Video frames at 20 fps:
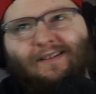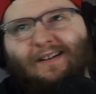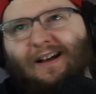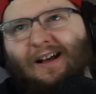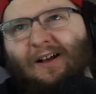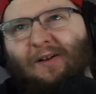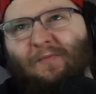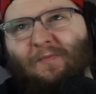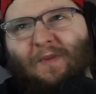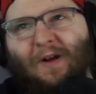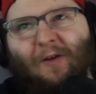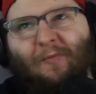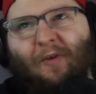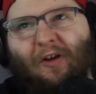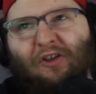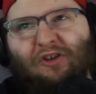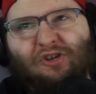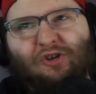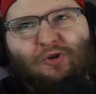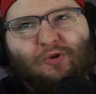I'm, I'm a
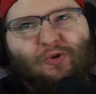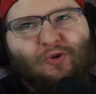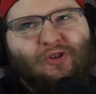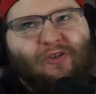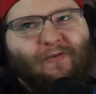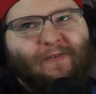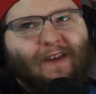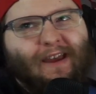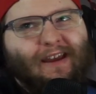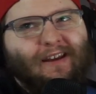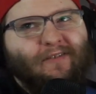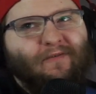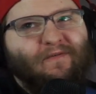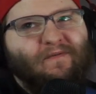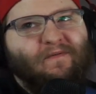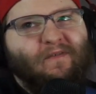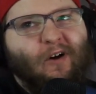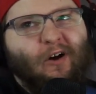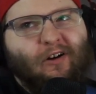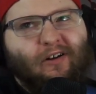huge fan of
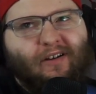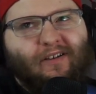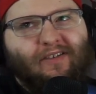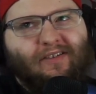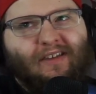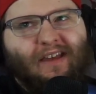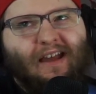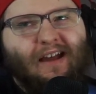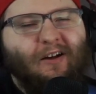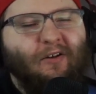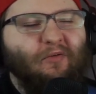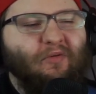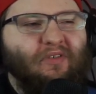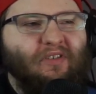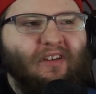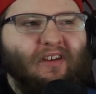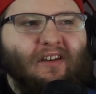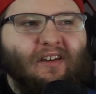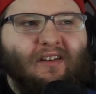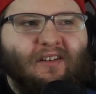funk sounds,
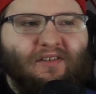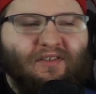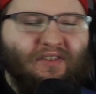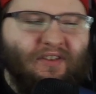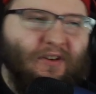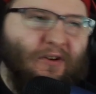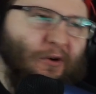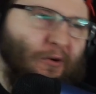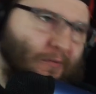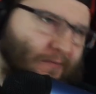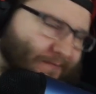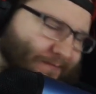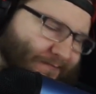so